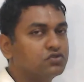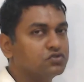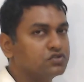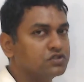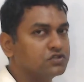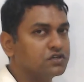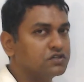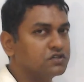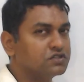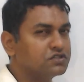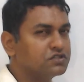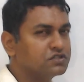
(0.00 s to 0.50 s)

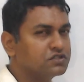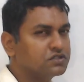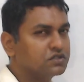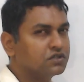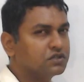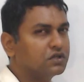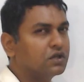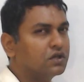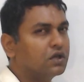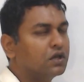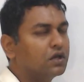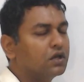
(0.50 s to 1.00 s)
charge.
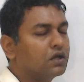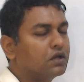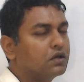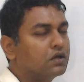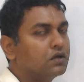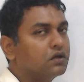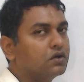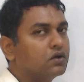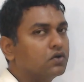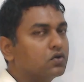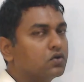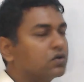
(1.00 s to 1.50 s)

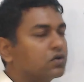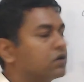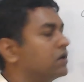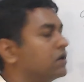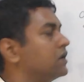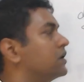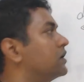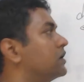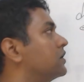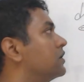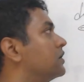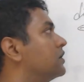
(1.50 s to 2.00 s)

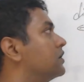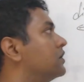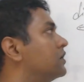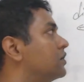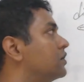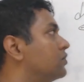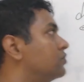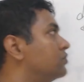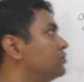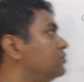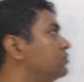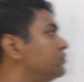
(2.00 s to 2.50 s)
Okay.
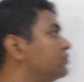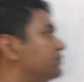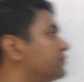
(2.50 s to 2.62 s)
Now,